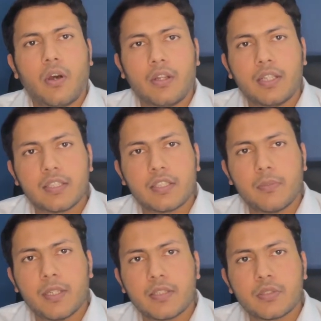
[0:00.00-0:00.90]
on
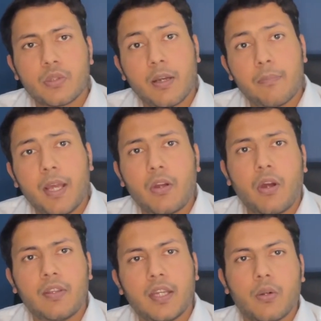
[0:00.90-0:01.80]
customers to come back
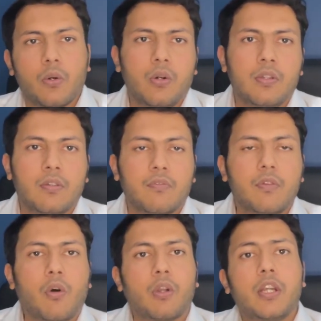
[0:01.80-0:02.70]
on their own, we
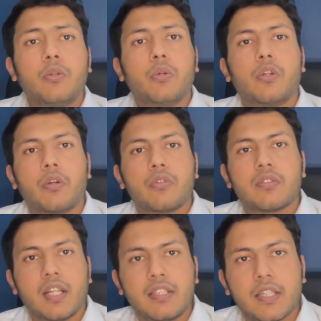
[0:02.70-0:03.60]
wanted to introduce
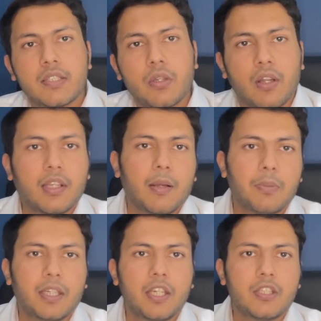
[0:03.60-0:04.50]
nudges on the
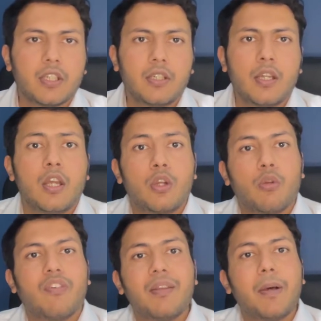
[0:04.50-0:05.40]
application to
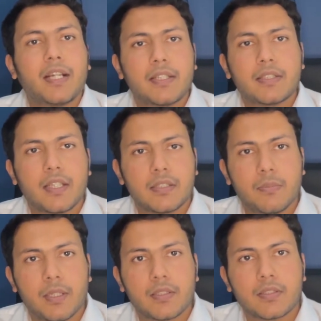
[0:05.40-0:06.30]
win back these
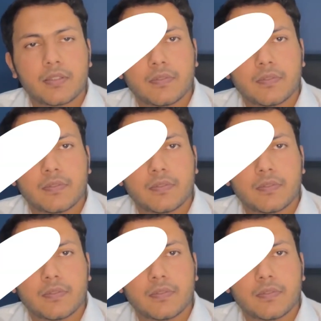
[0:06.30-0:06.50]
customers.